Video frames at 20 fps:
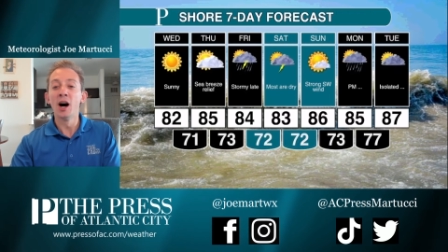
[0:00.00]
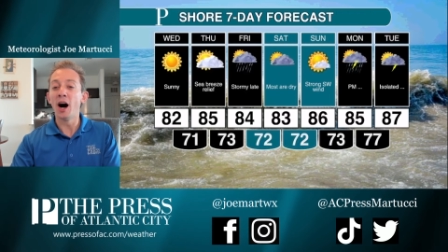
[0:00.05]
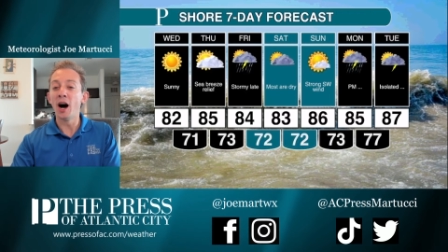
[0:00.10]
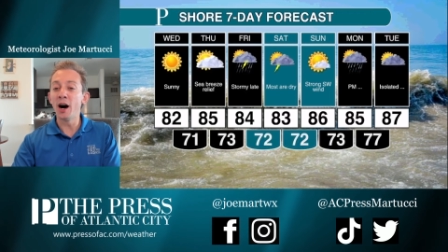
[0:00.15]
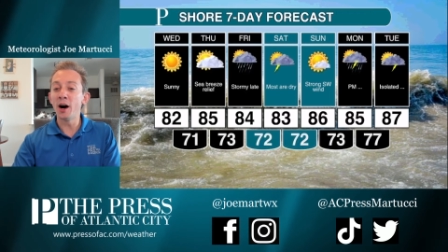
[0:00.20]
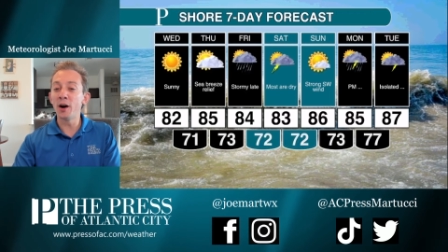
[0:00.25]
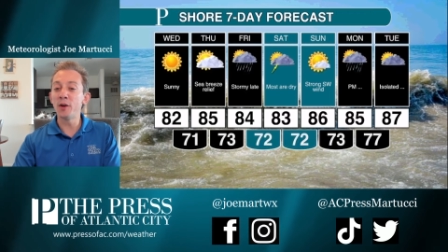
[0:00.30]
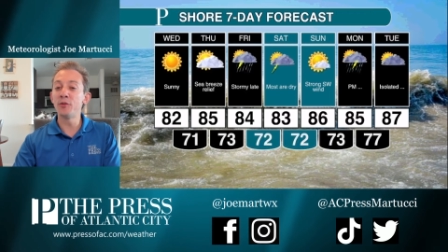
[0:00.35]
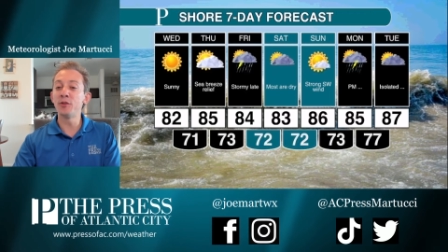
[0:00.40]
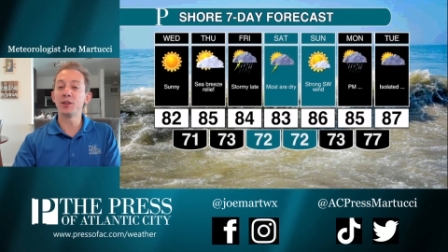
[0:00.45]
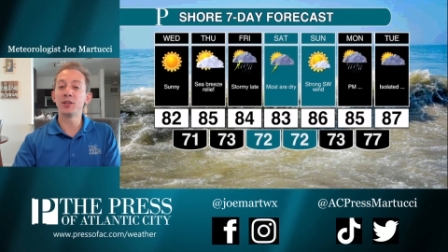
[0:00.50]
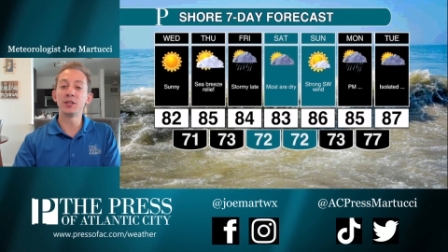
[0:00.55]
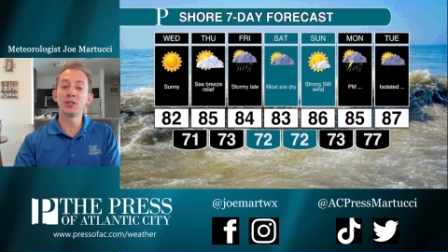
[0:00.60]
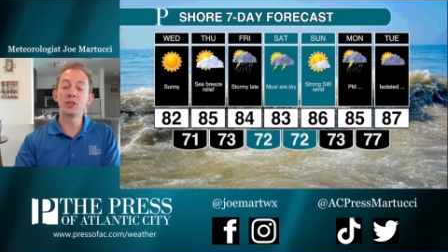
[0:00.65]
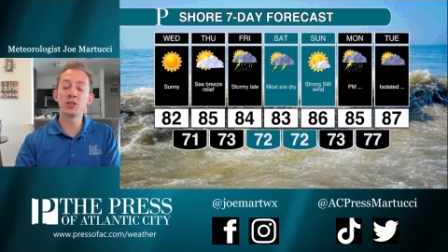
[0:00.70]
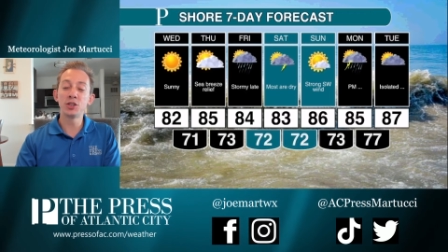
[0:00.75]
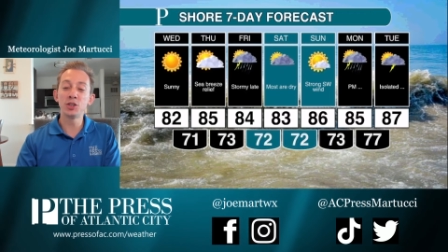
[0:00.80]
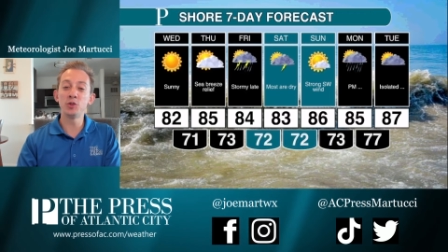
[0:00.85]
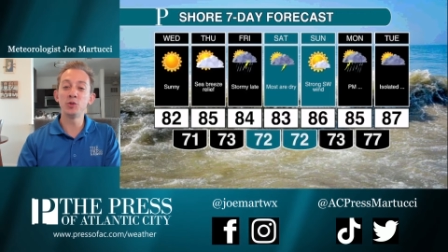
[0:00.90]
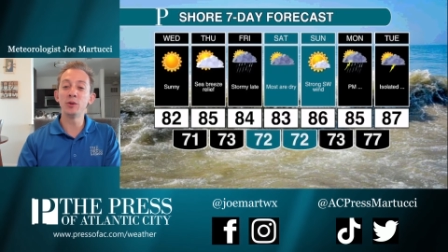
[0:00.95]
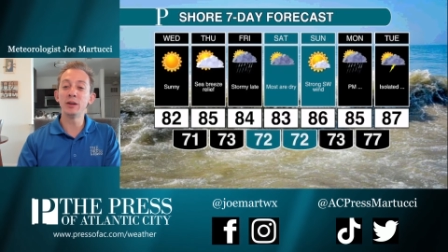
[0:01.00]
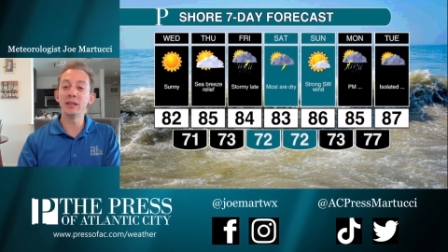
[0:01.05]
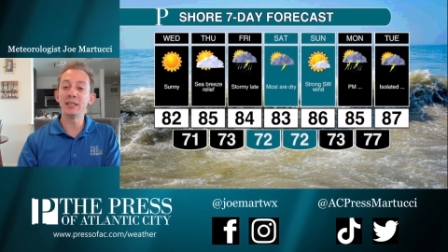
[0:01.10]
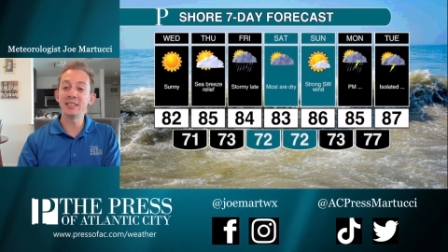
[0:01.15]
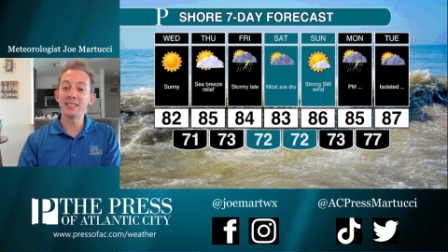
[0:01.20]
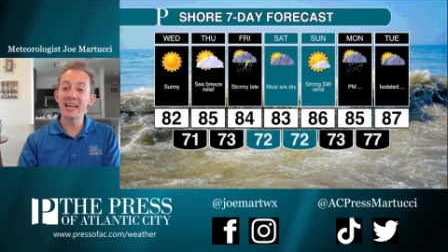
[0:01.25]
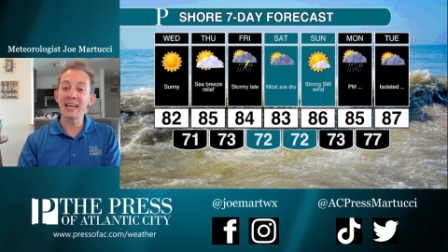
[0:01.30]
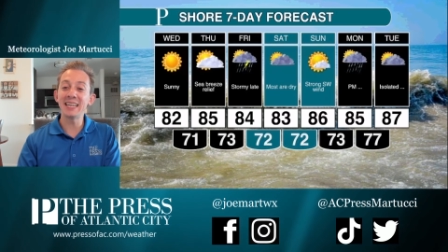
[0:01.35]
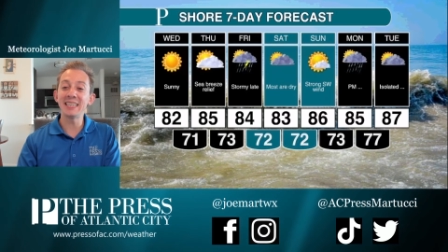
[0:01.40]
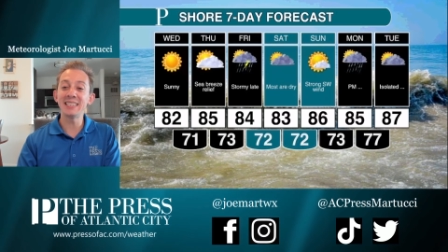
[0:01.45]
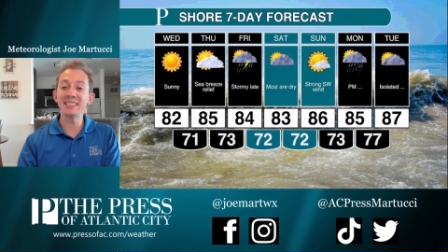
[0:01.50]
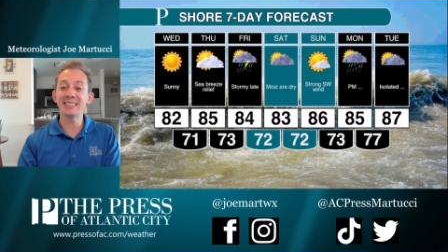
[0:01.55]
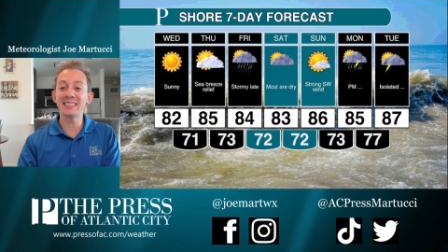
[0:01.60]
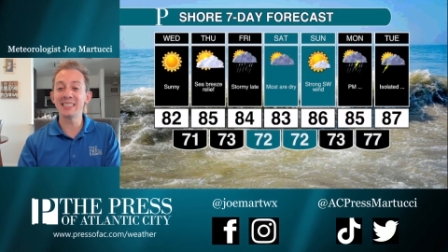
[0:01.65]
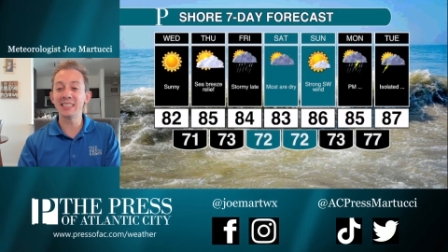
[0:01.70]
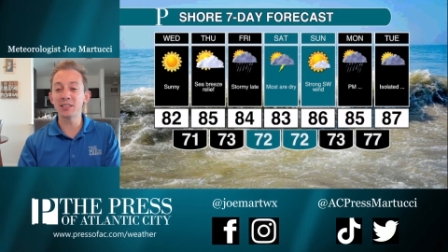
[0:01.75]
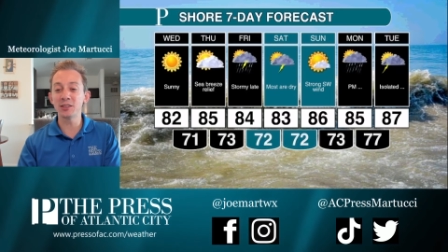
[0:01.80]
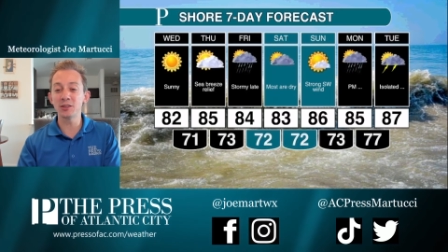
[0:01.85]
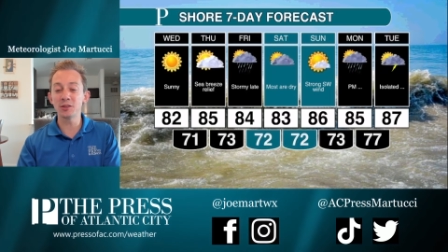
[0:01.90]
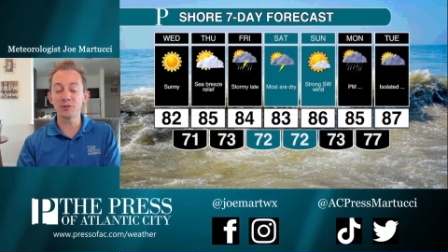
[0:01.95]
of the two days
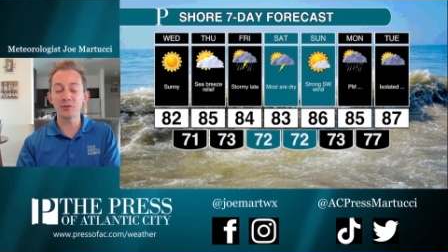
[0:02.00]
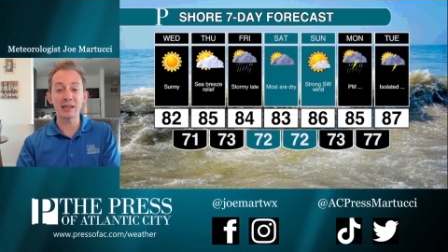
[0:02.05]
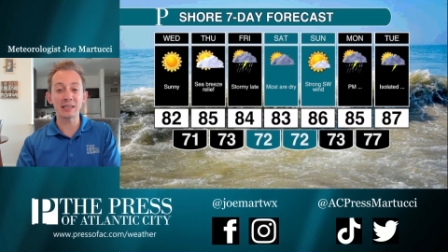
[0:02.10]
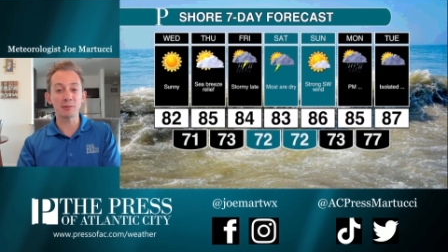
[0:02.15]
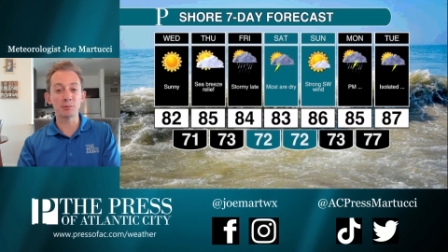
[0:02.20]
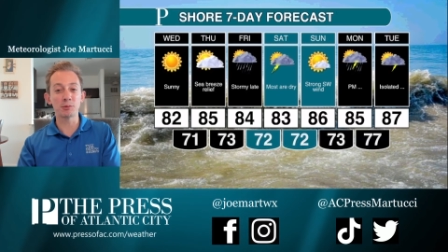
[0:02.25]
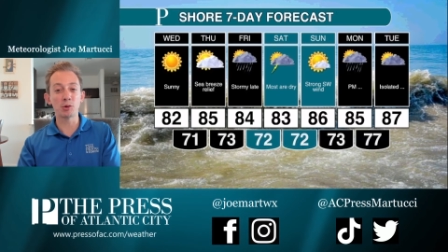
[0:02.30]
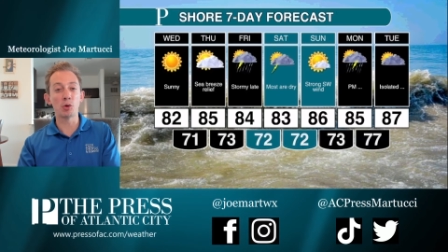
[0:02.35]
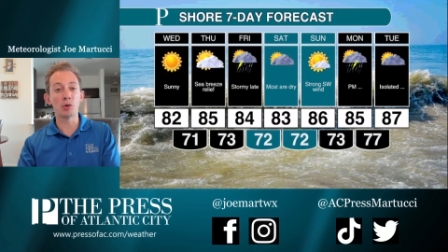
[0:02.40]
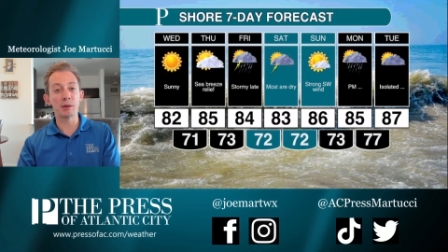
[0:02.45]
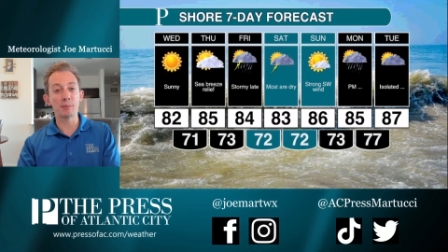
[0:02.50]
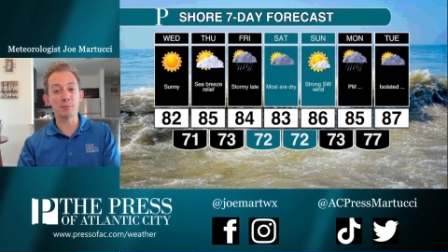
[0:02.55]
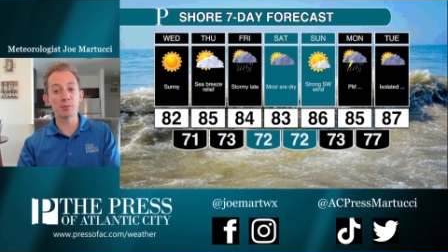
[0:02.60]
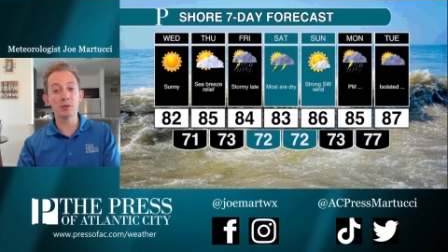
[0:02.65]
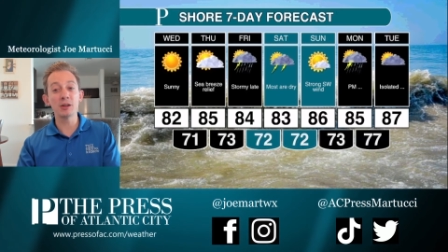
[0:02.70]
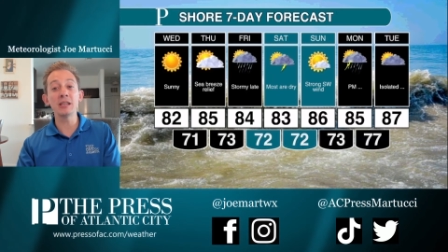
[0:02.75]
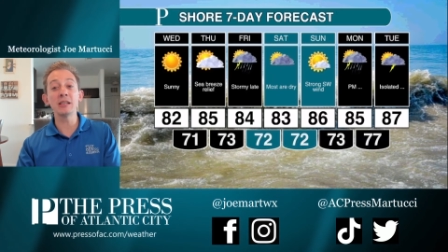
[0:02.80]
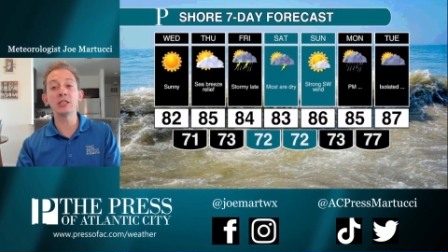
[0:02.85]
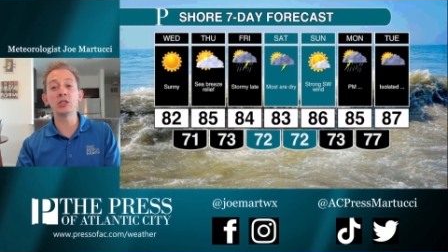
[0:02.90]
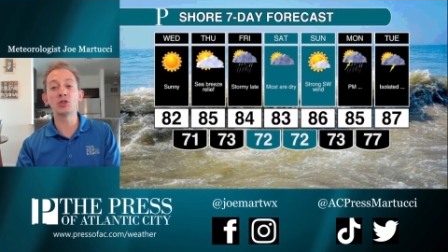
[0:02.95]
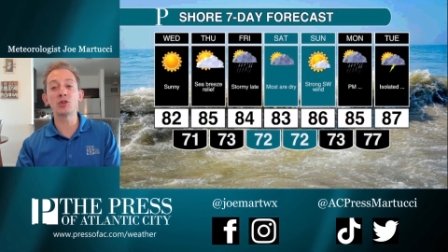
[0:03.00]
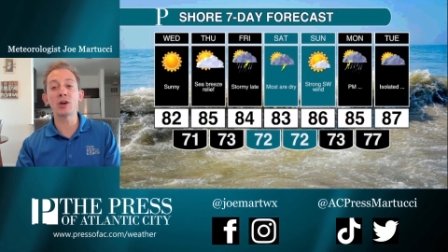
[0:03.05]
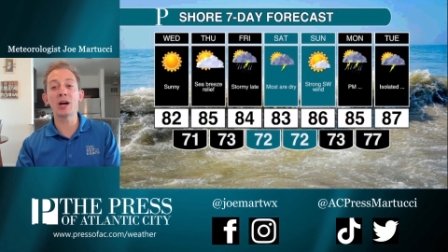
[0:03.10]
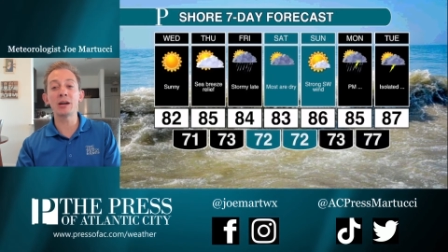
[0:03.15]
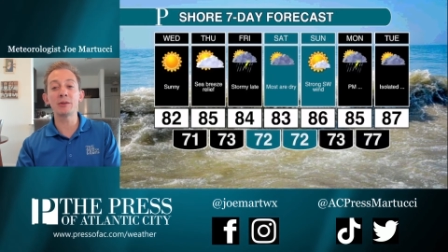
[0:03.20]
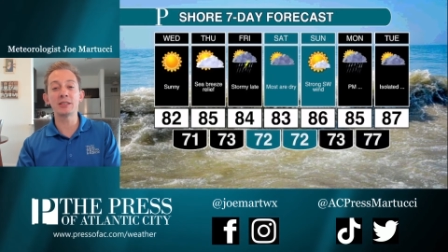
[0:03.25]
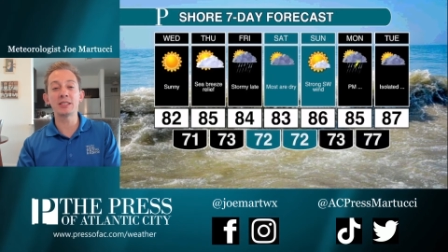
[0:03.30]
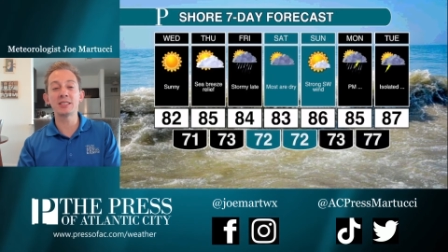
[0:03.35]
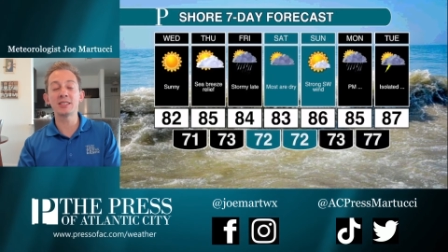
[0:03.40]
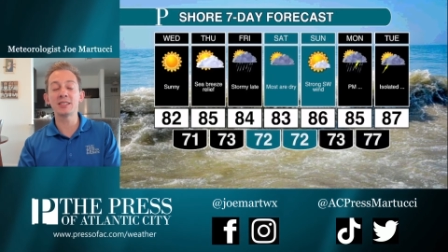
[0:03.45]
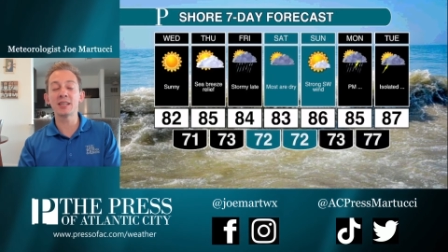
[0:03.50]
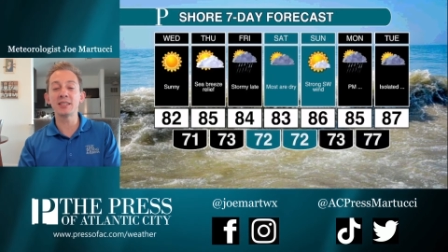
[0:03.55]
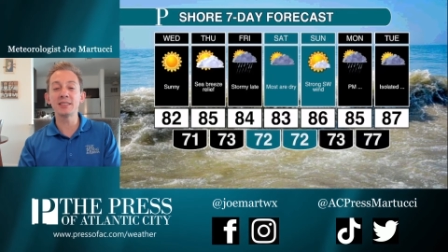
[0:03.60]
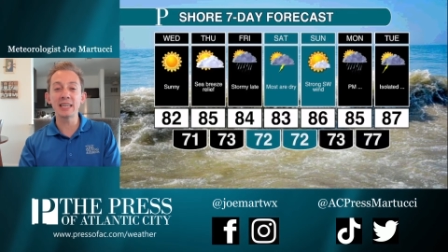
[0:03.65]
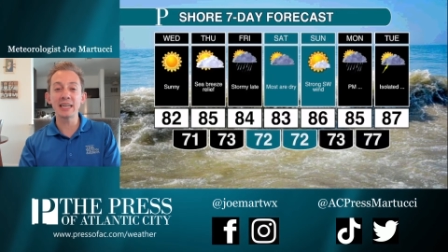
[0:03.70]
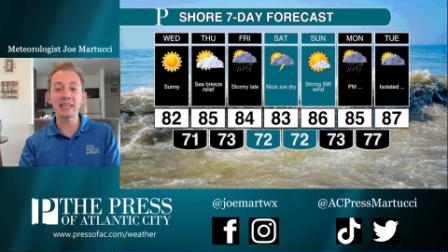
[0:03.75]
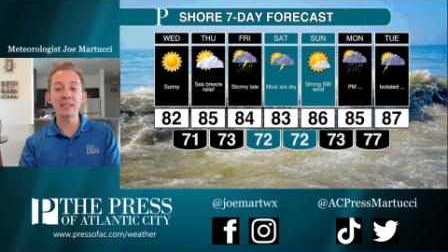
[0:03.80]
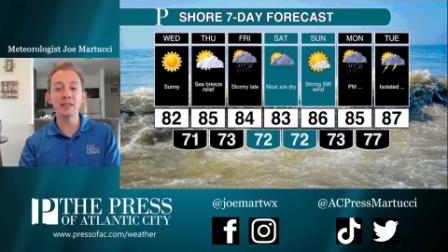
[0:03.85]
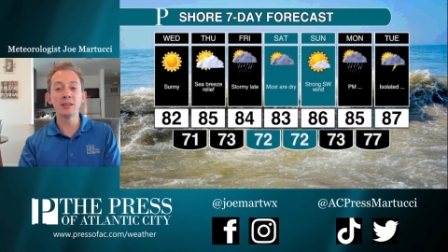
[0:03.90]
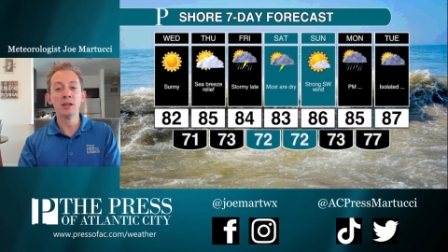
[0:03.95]
here. In fact, I'm going completely dry with Sunday.